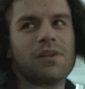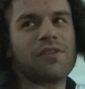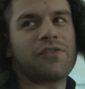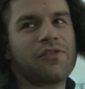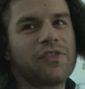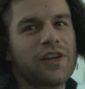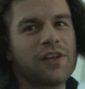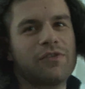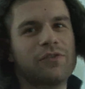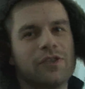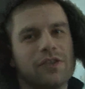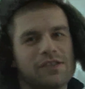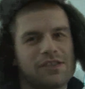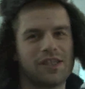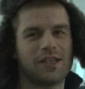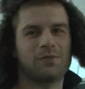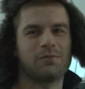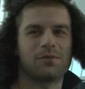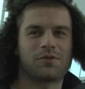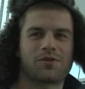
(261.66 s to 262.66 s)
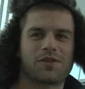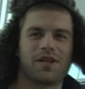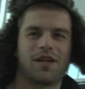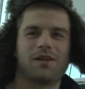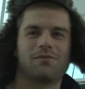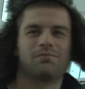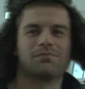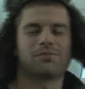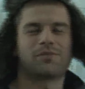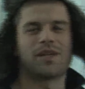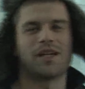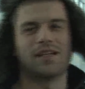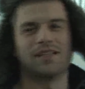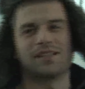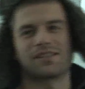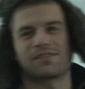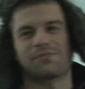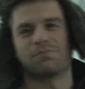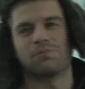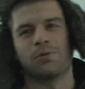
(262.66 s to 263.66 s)
my favorite sandwich shop. Kind of
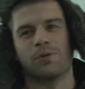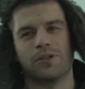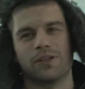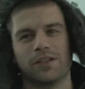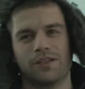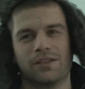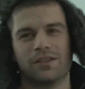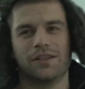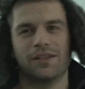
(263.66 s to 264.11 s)
disappointed.